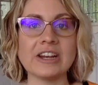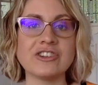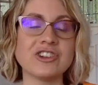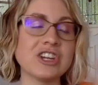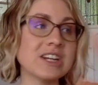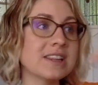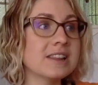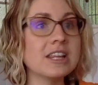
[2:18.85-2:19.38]

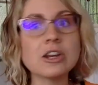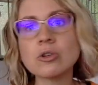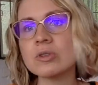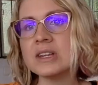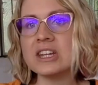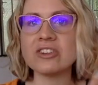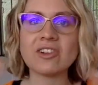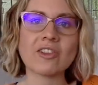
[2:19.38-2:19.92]
She
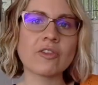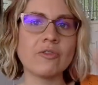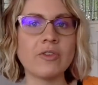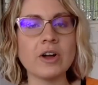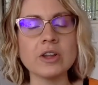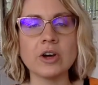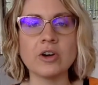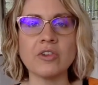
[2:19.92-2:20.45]
literally just
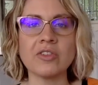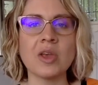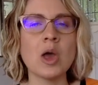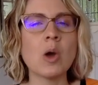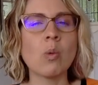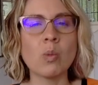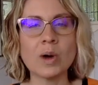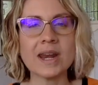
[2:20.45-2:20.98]
follows
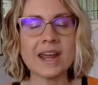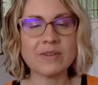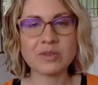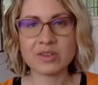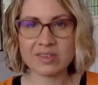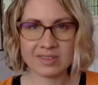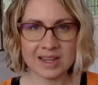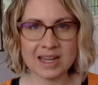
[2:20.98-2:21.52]
whatever
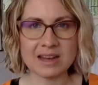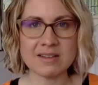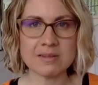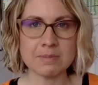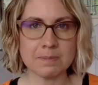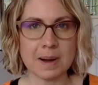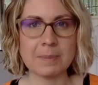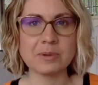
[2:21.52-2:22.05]
scenes
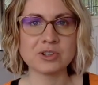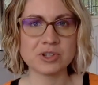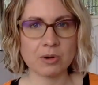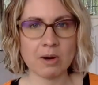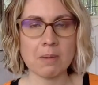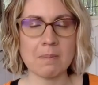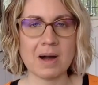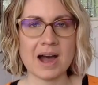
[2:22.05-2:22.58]
bubble to
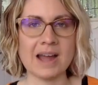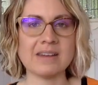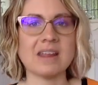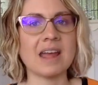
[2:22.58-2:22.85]
her mind,